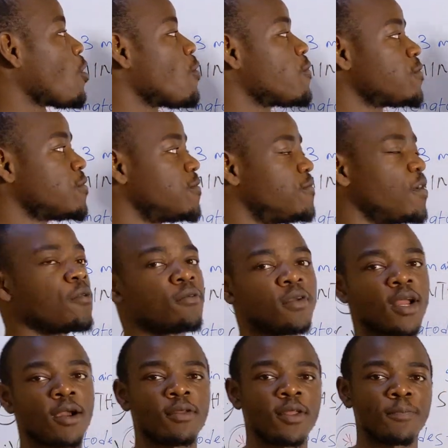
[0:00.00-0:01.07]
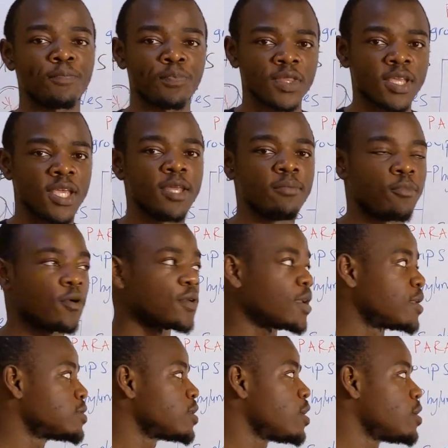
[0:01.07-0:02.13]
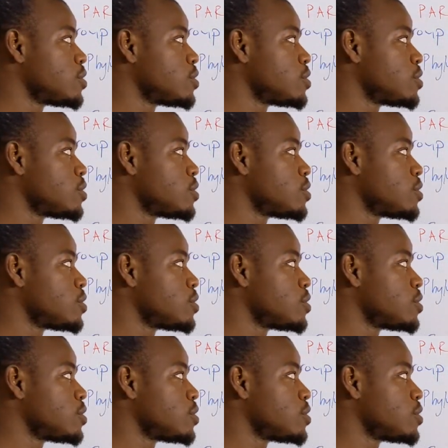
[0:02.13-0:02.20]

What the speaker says: of veterinary importance.